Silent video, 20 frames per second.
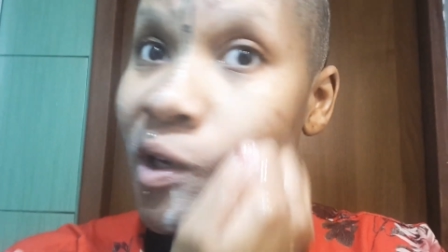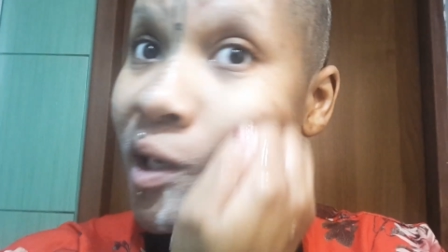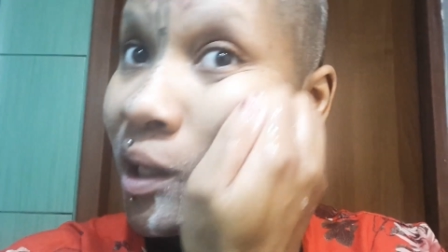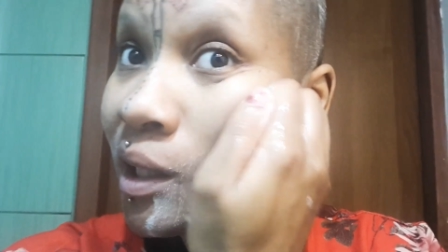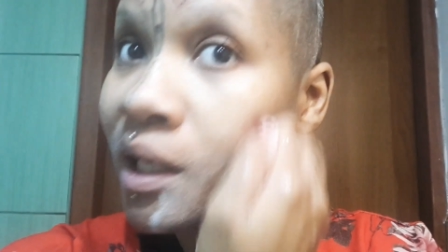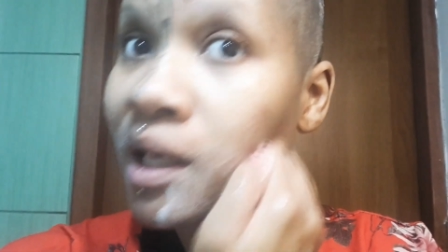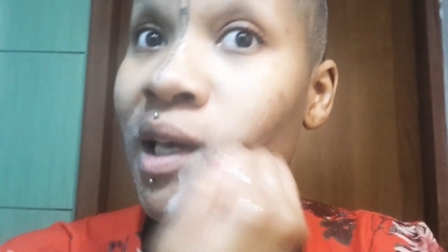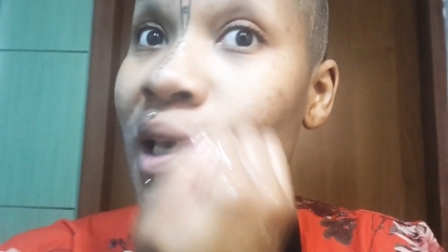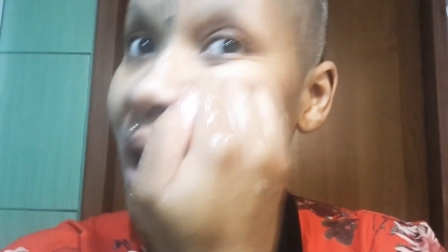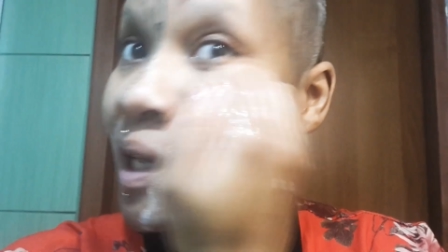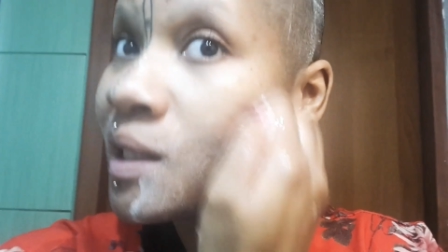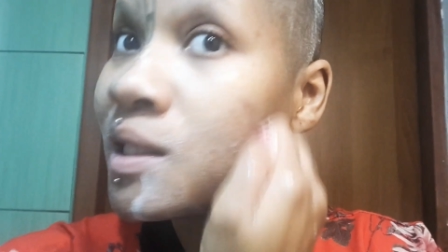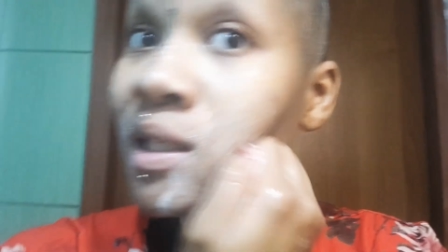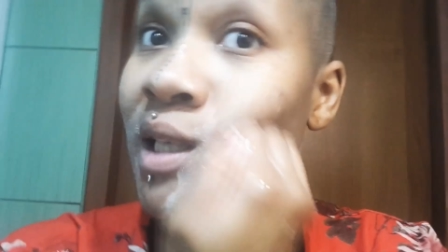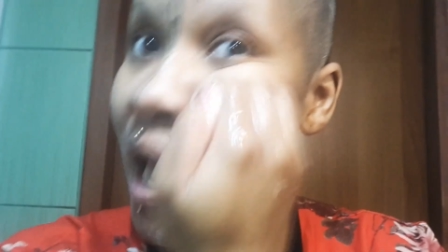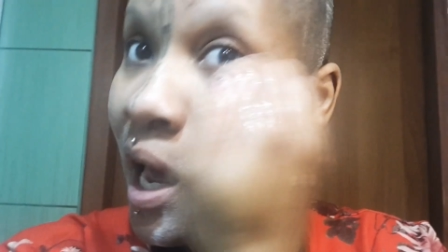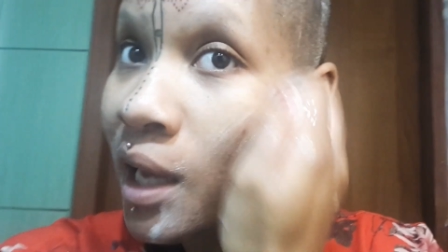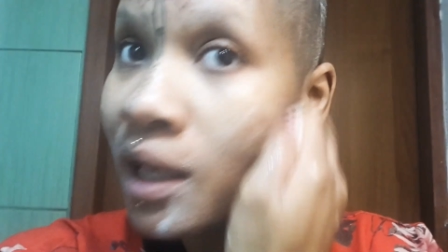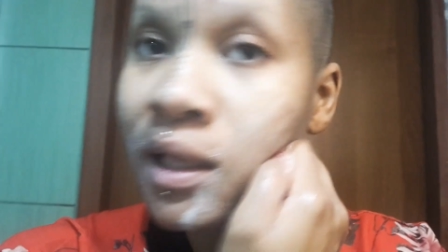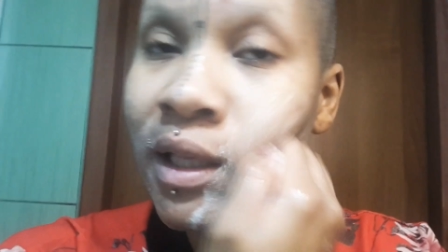really, it's
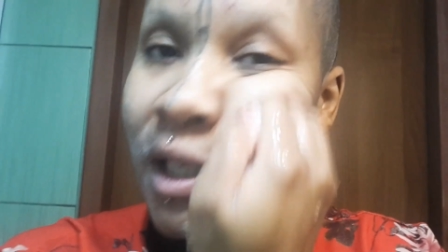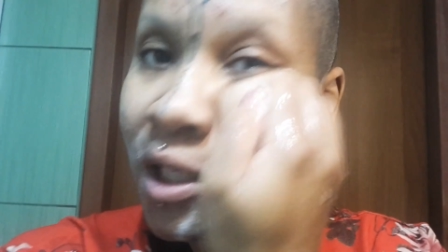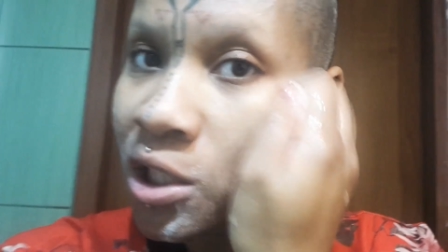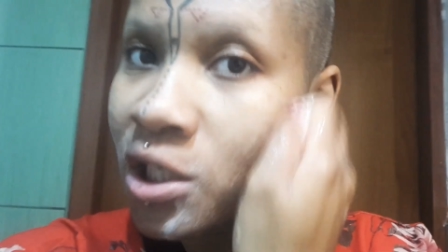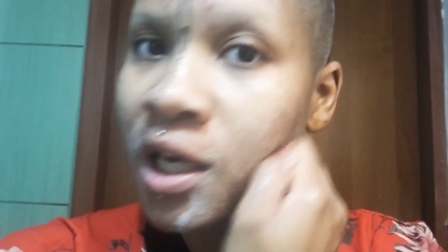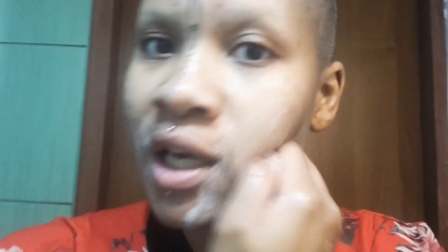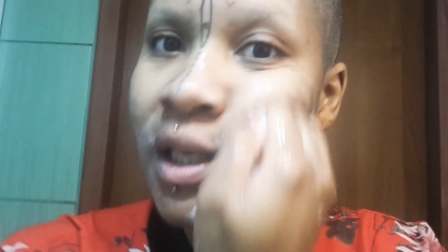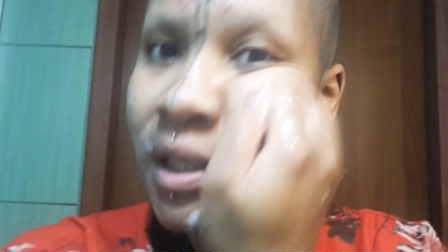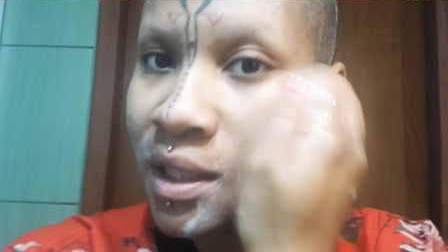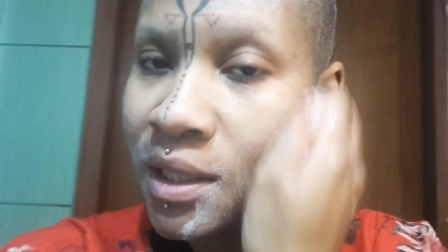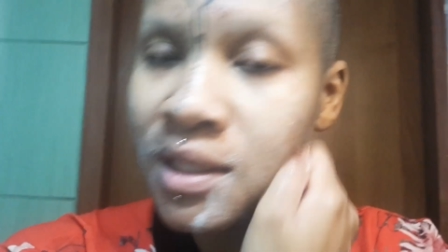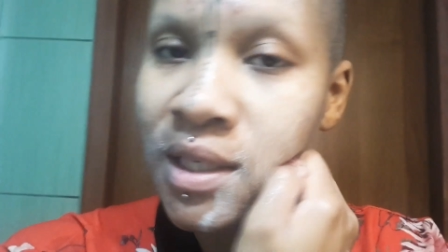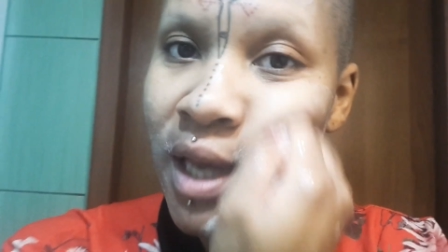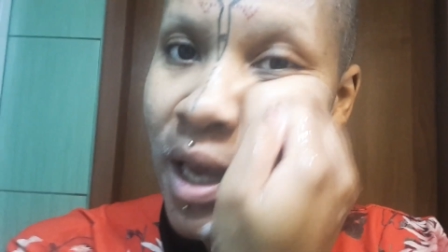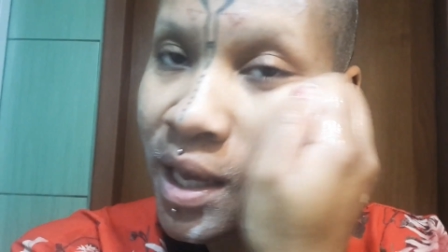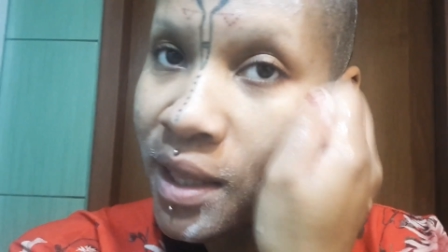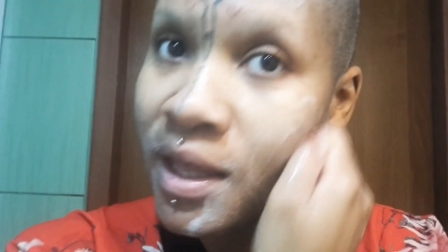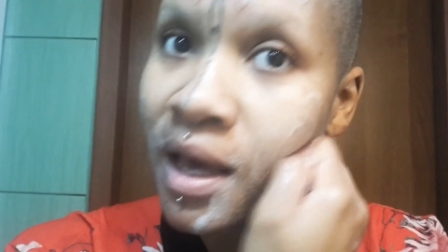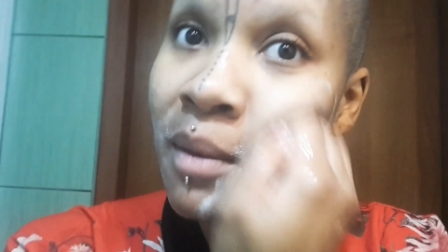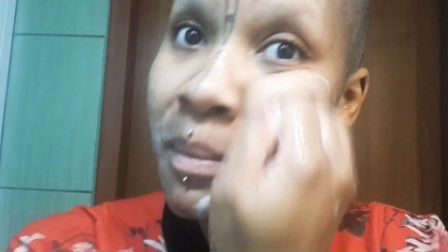not cliche to
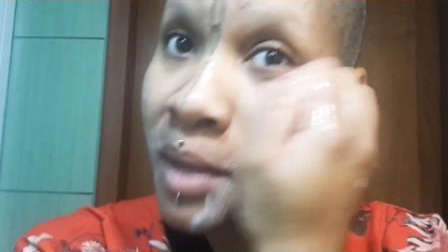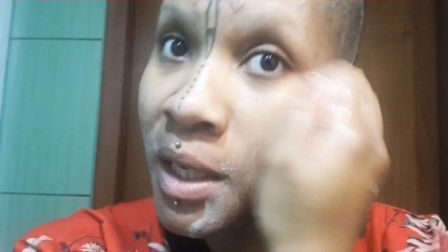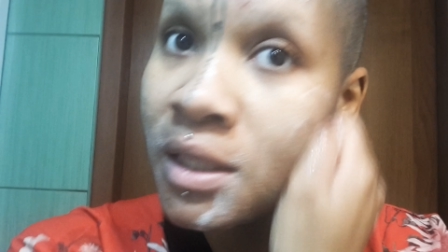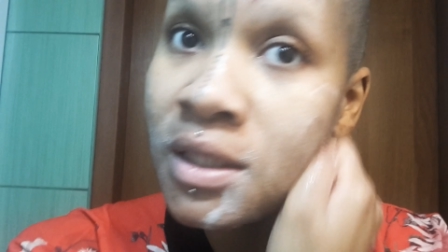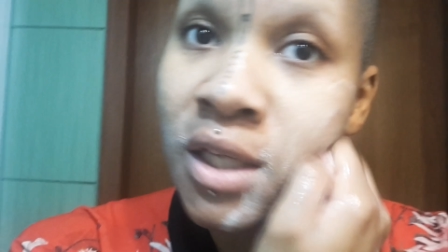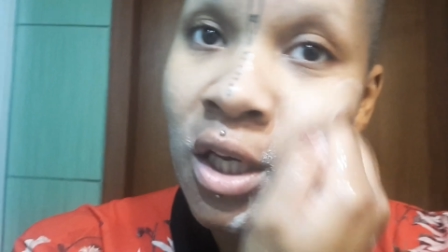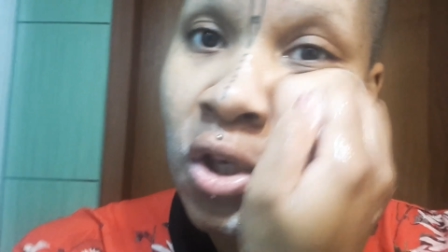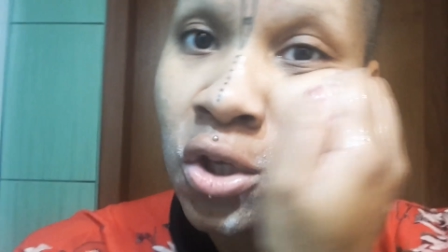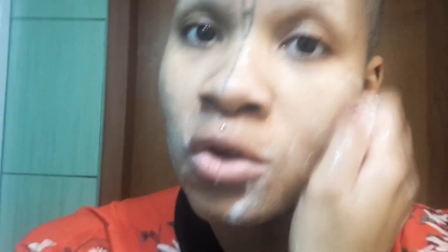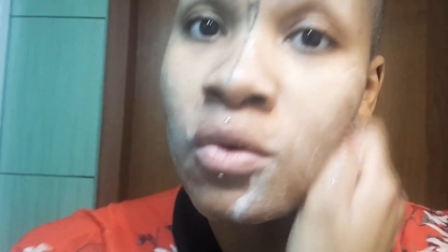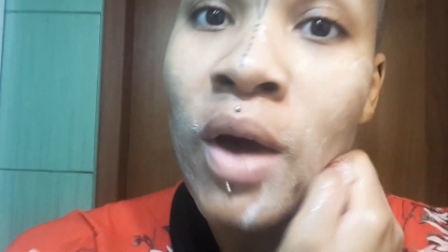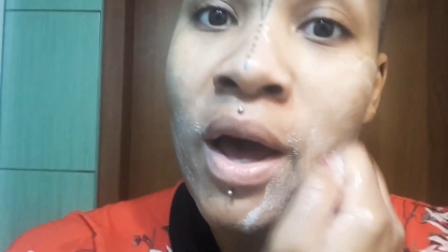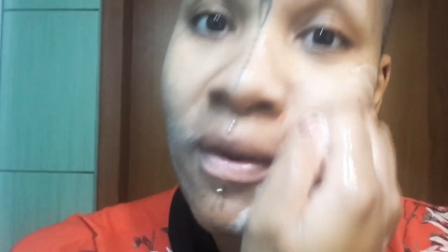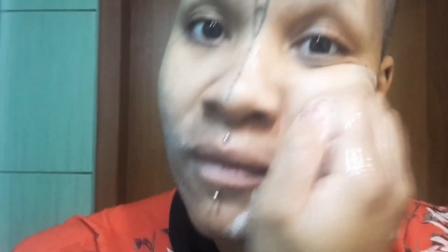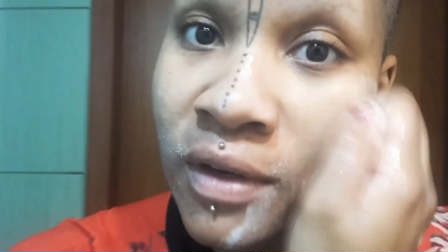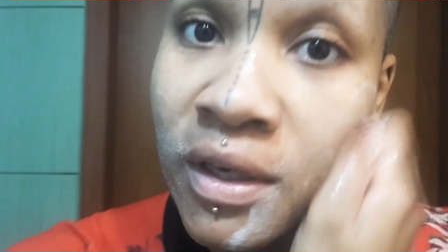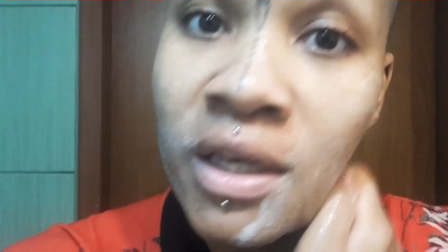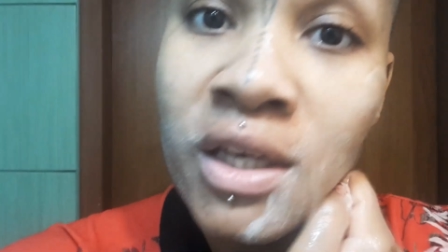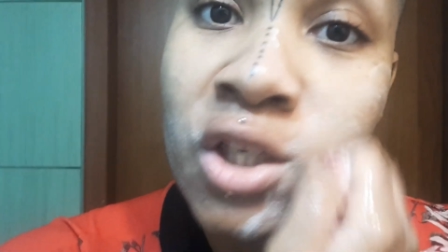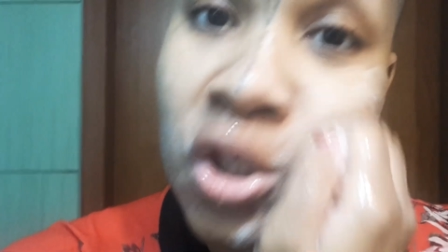say, that means that you have
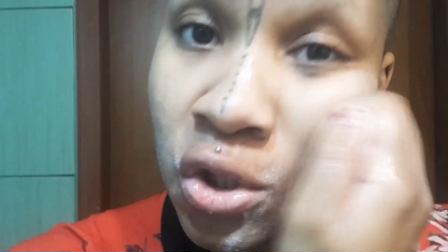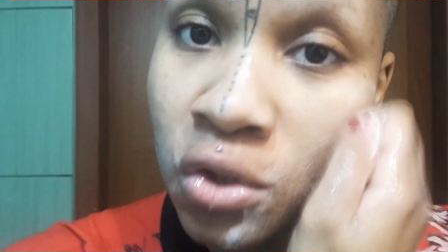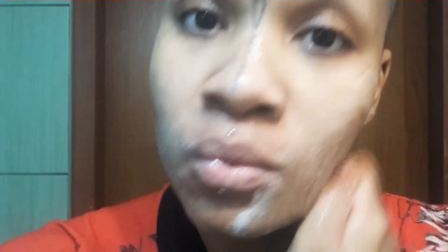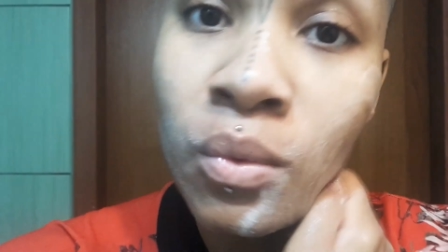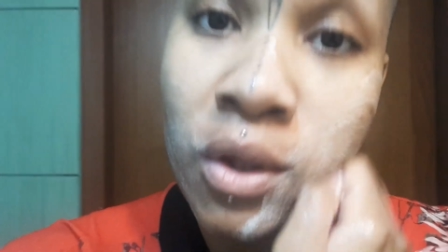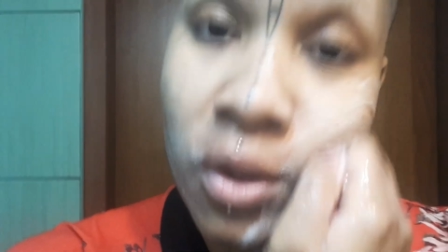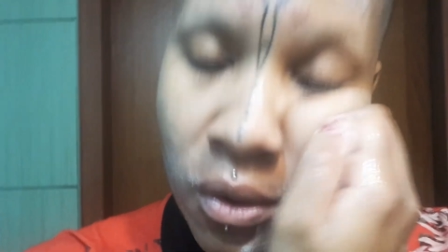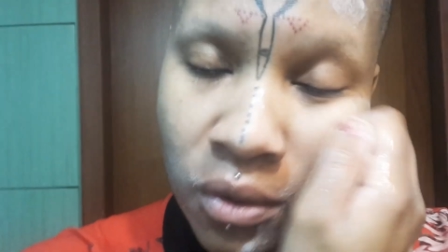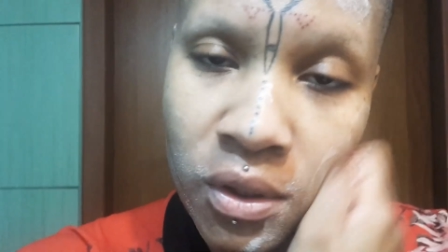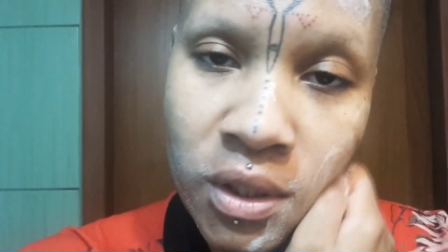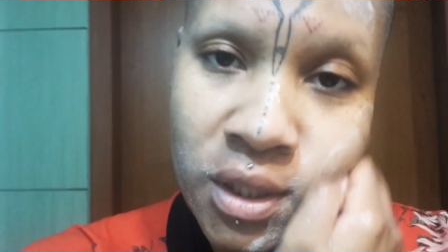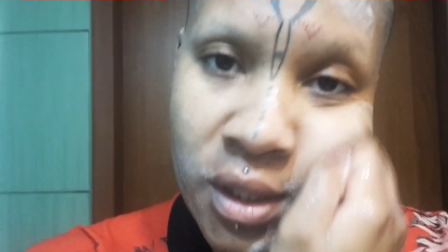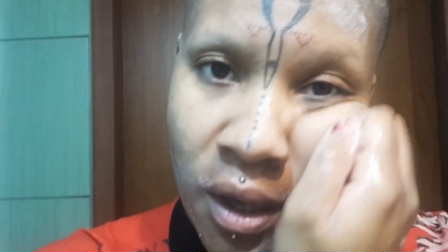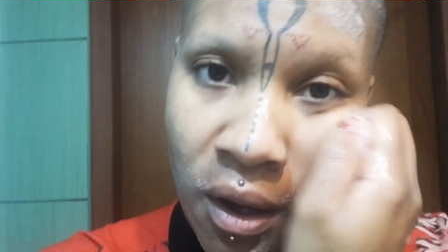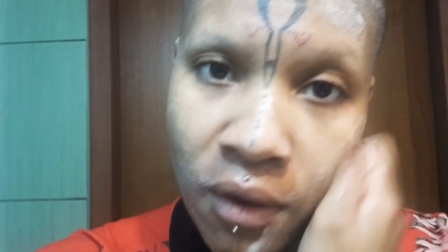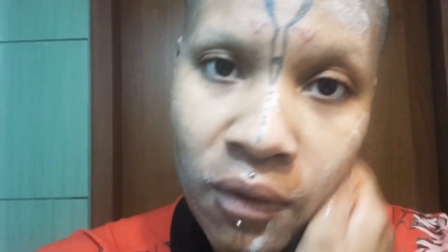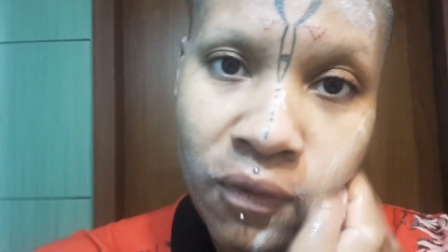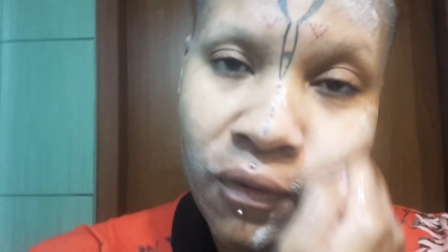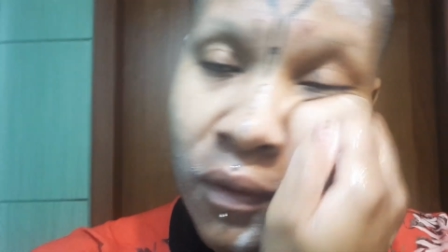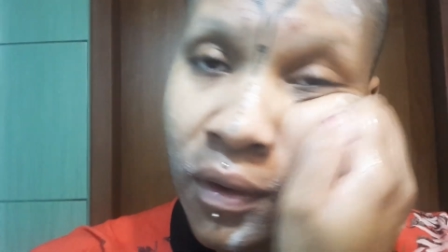an issue with
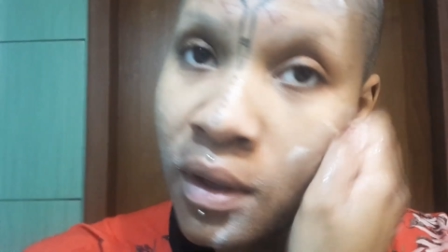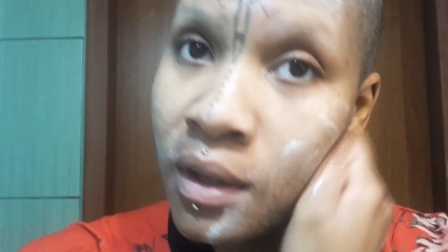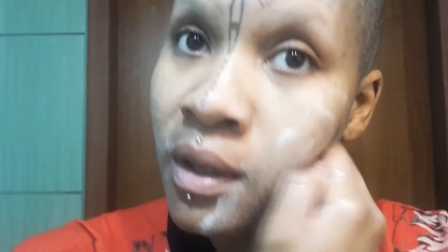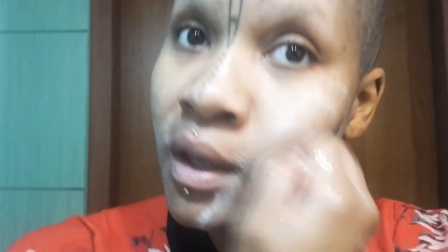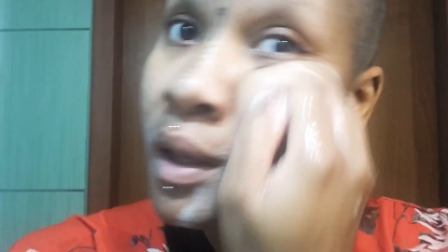yourself.